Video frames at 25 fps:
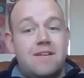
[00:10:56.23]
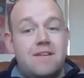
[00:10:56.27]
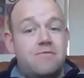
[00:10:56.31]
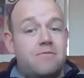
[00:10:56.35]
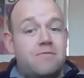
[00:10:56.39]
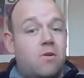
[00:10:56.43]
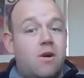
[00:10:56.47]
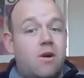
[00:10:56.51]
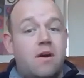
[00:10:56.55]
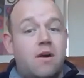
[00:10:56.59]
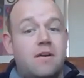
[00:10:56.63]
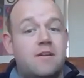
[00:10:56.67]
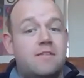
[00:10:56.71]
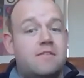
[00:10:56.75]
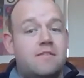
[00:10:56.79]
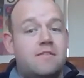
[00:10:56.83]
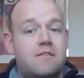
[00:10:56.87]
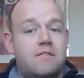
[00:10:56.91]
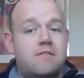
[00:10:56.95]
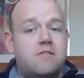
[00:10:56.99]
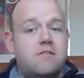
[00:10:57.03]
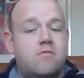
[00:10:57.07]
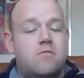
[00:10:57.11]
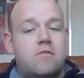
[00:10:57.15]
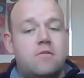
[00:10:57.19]
if not
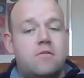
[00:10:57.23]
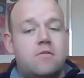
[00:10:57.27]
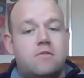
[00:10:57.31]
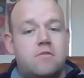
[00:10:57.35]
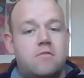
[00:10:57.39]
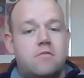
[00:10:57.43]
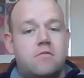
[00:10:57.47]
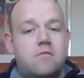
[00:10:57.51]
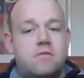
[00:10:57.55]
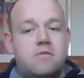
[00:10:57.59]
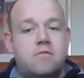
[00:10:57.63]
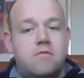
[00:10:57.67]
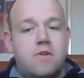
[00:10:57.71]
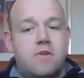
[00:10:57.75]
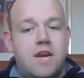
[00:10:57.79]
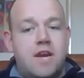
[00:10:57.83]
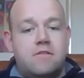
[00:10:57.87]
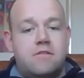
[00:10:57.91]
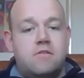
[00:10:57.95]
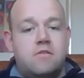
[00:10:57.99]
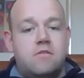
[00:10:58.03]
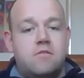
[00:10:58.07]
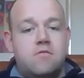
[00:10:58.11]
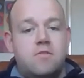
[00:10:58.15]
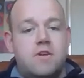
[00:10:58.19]
heightened, to
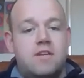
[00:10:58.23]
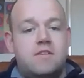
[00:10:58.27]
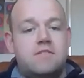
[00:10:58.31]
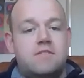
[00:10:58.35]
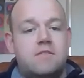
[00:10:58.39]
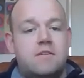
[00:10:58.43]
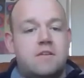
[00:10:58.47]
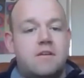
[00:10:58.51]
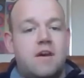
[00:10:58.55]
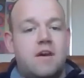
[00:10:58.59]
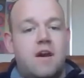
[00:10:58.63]
react to the risk.